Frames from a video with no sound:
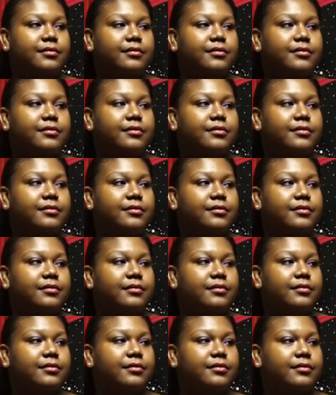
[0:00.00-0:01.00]

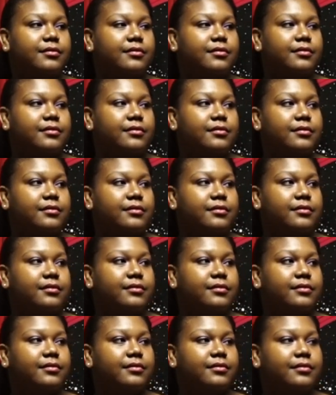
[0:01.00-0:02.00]

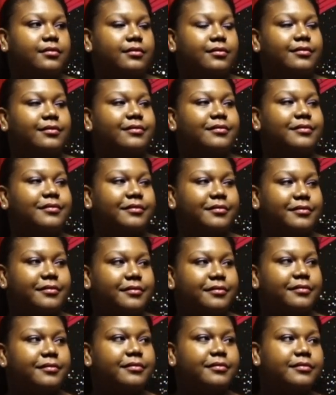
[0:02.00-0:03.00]

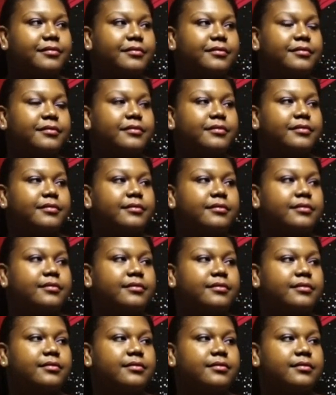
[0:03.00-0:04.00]

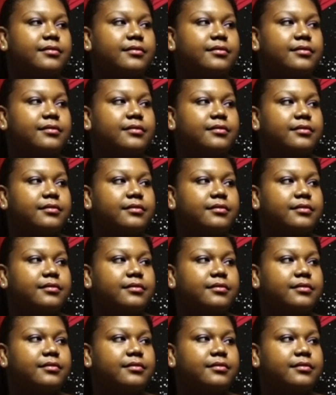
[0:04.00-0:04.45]
No words are spoken by the person on screen.